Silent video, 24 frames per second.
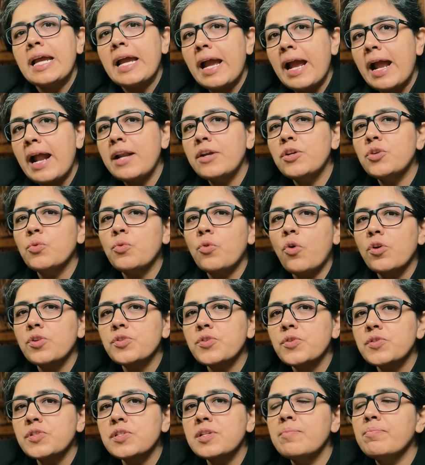And to
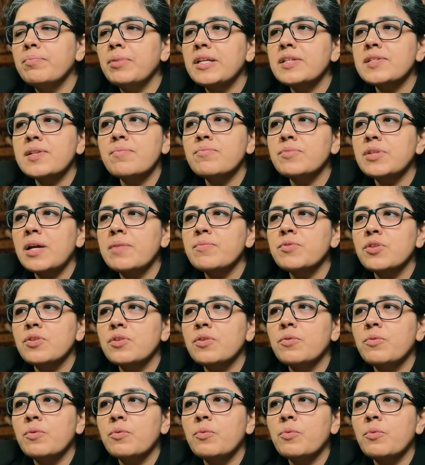also simply sometimes,
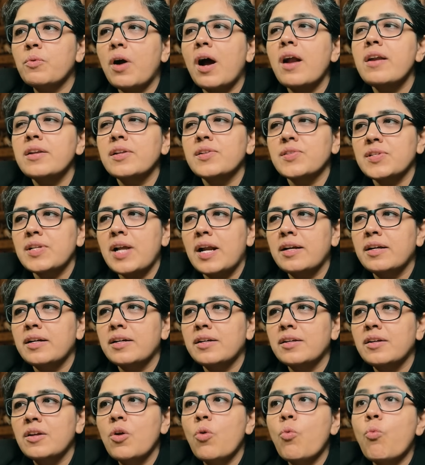understand
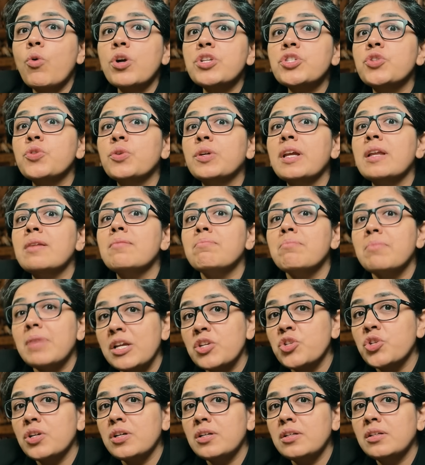it. What you can
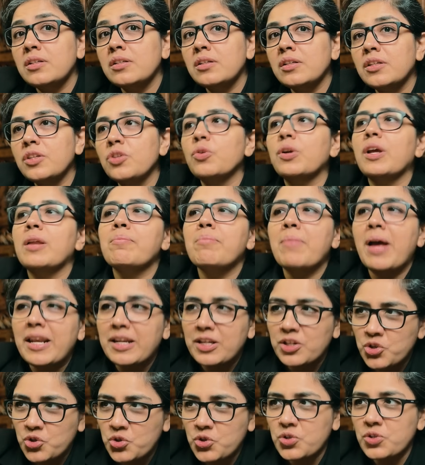measure, you can
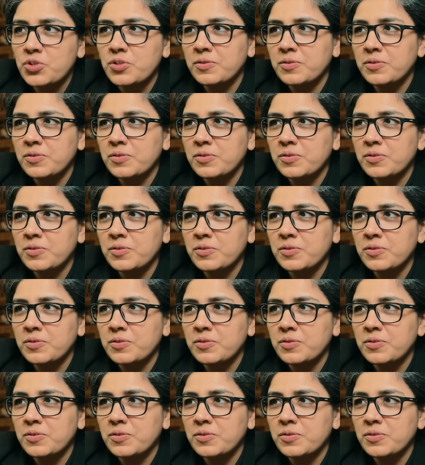manage.